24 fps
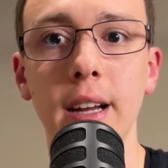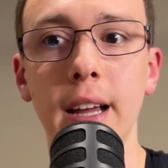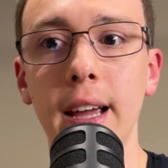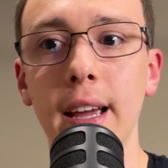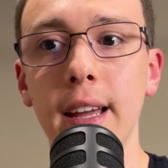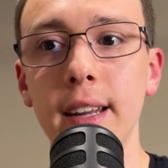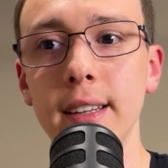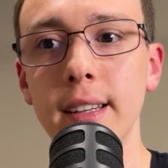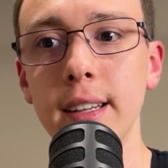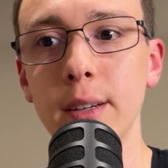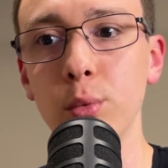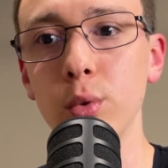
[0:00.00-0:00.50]

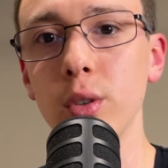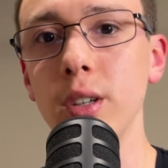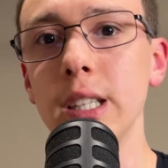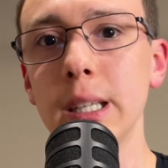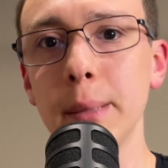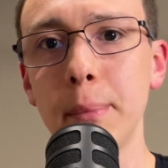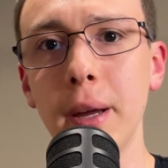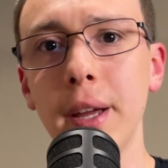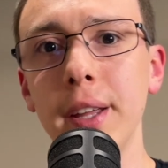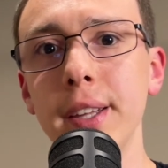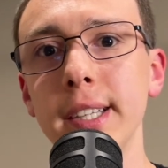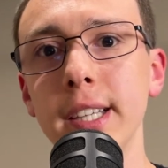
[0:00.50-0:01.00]
and it really
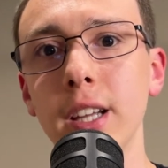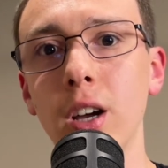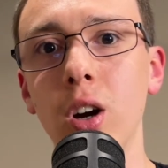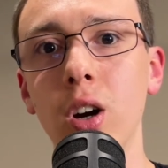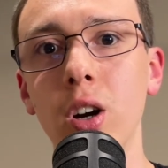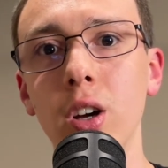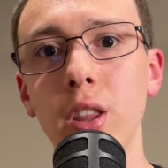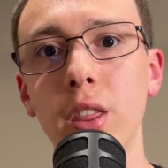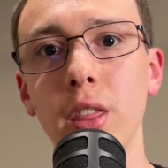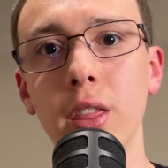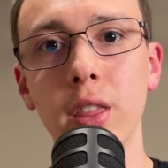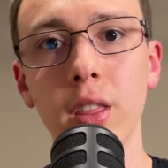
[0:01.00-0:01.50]
depends
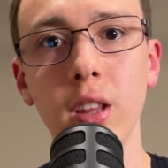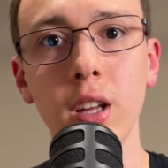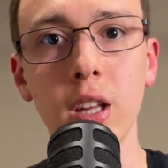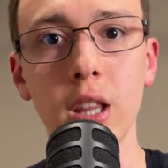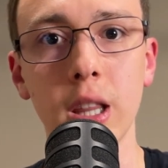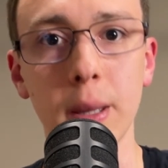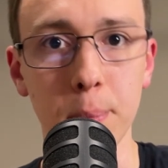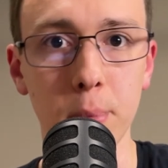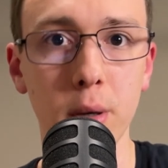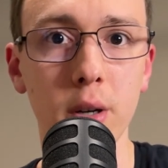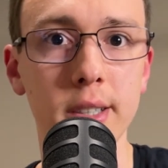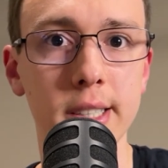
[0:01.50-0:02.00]
on the
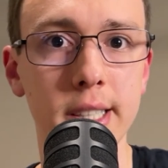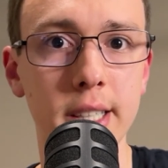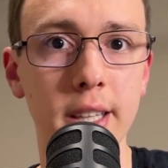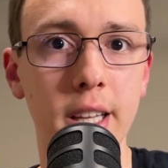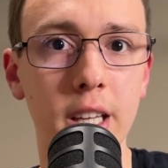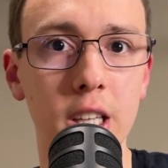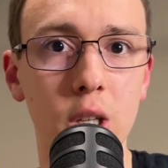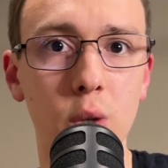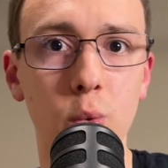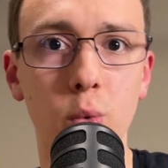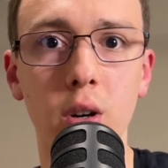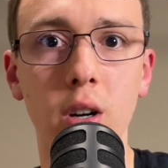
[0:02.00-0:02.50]
person that
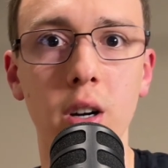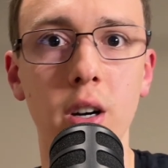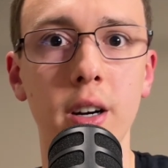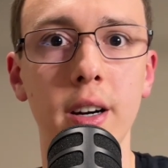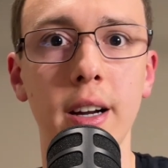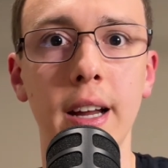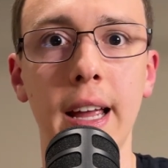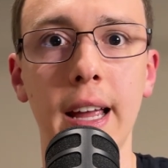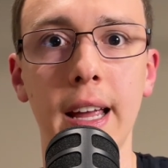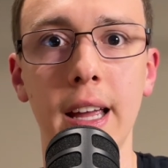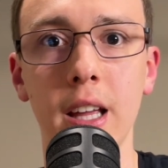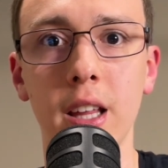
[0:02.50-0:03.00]
you are
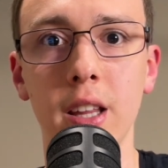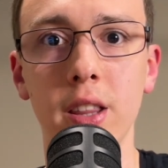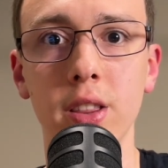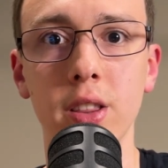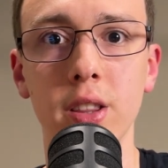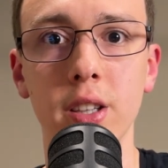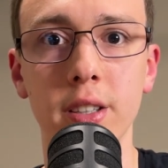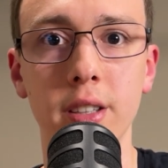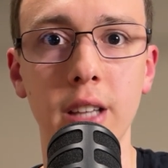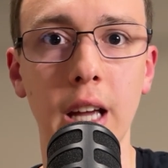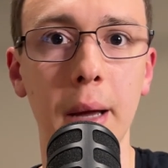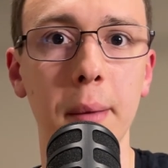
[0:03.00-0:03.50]
and
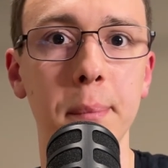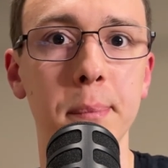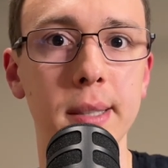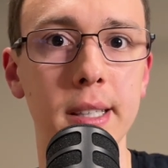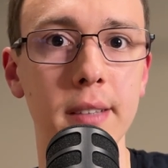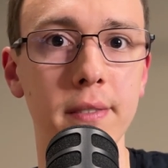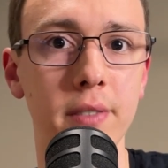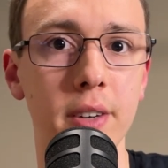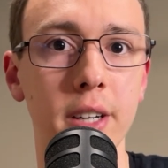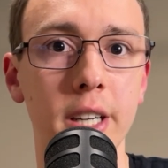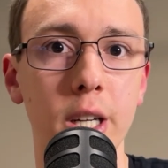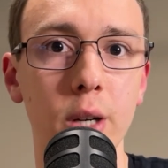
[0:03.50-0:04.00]
the types
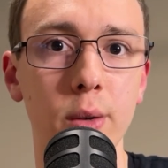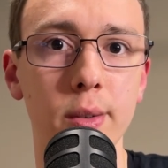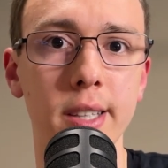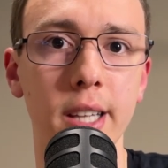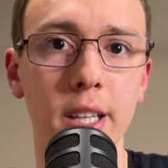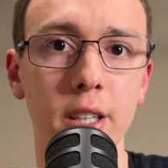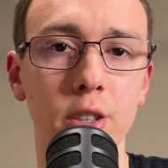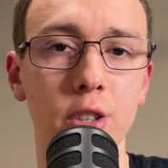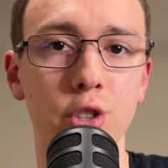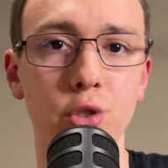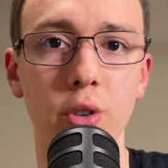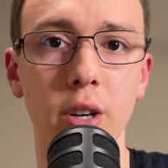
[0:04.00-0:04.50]
of videos that
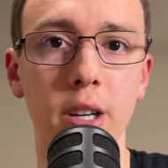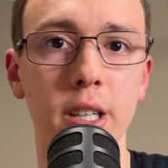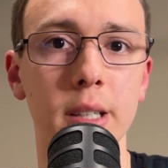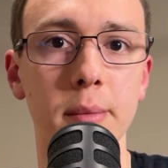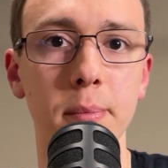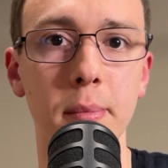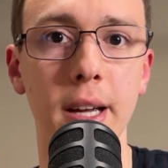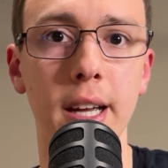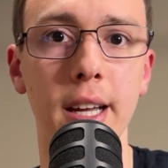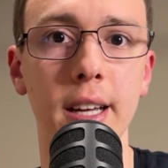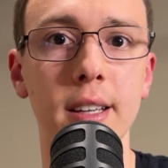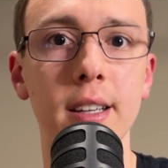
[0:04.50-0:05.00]
you're trying to
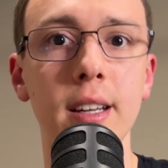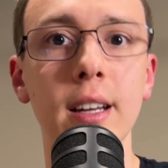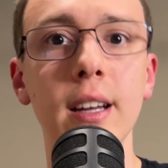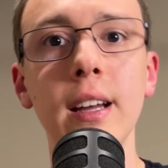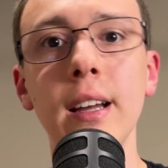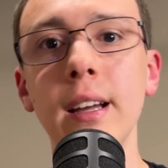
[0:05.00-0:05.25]
make.